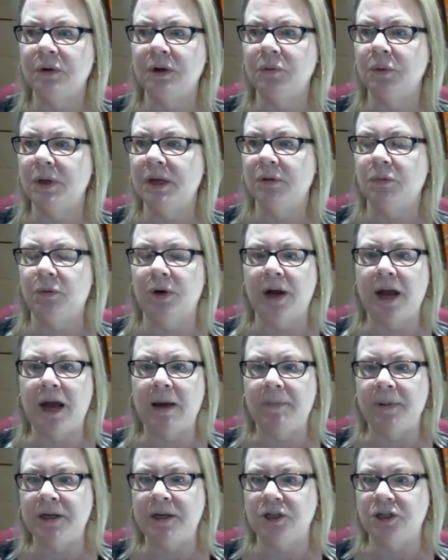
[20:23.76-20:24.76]
we're
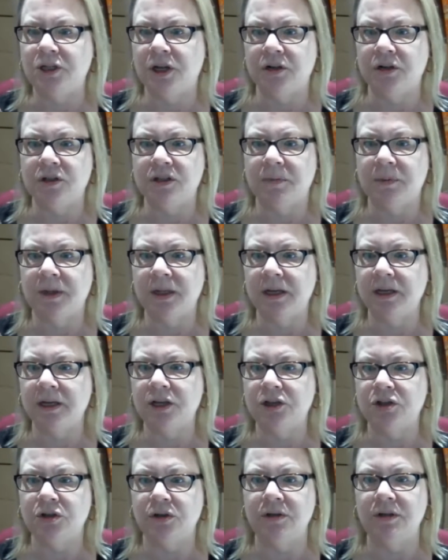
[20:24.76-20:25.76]
happy to share some of the
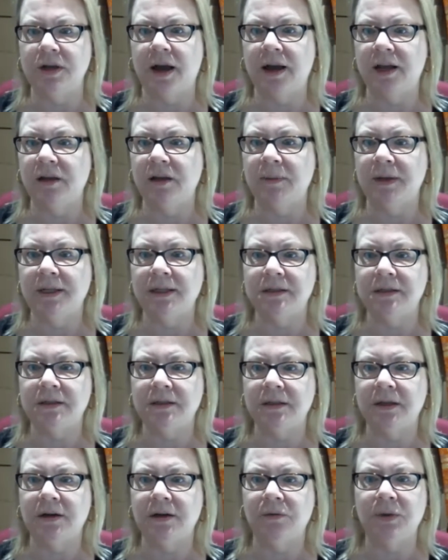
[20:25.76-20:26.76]
initial documents.
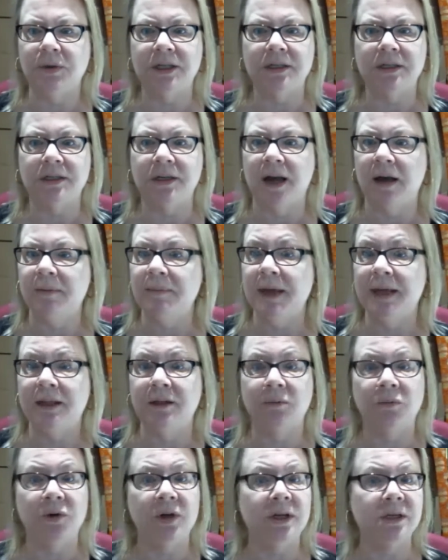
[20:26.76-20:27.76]
We did not make
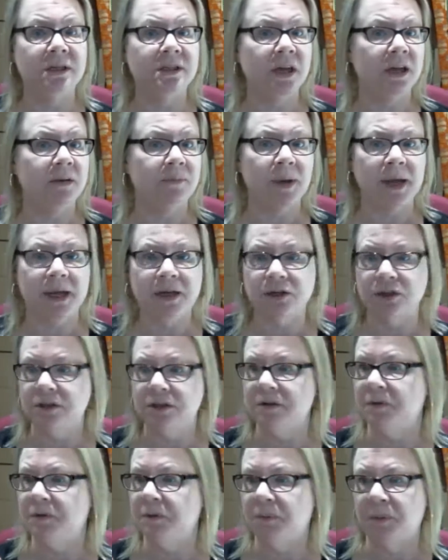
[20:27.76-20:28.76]
them read 10
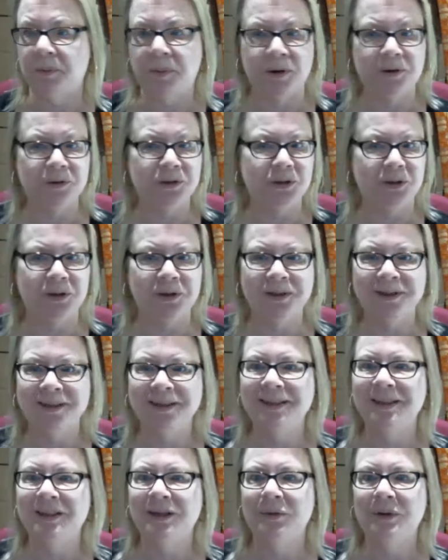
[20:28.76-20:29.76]
pages of a proposal.
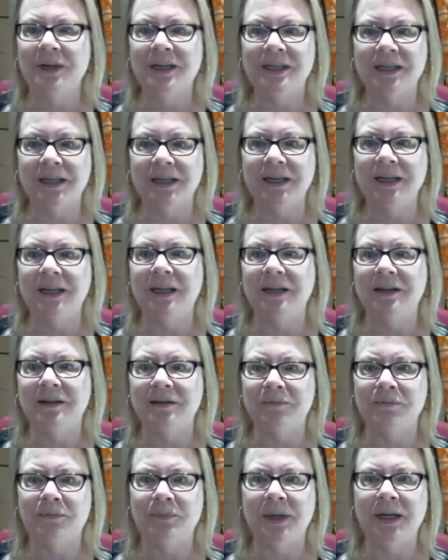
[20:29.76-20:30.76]
We did it
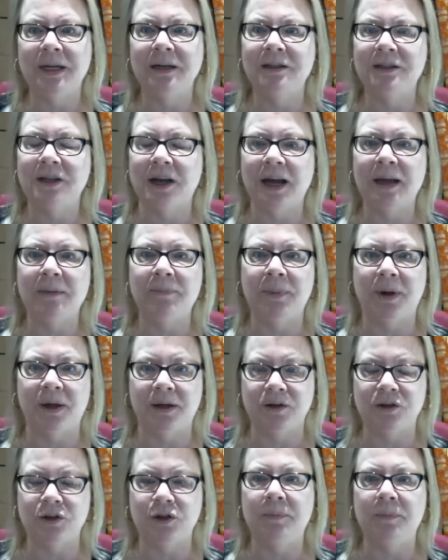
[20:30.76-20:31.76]
in big type
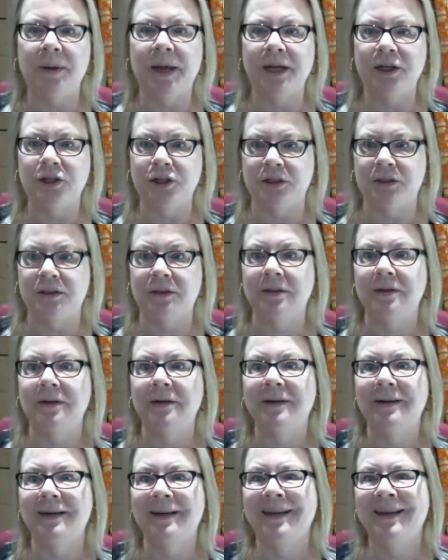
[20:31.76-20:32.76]
on 2 pages
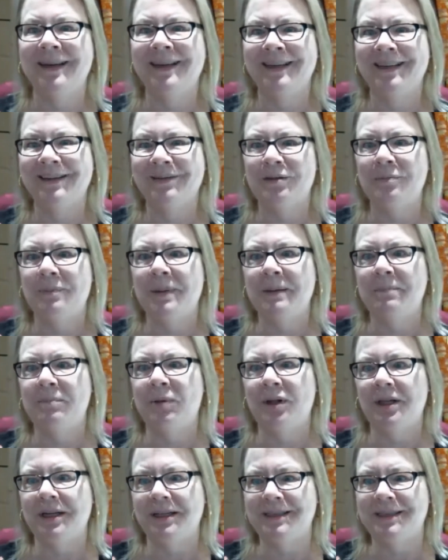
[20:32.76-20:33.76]
with big
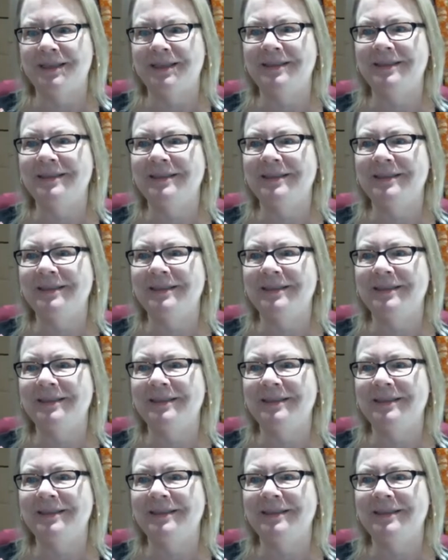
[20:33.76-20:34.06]
bullets.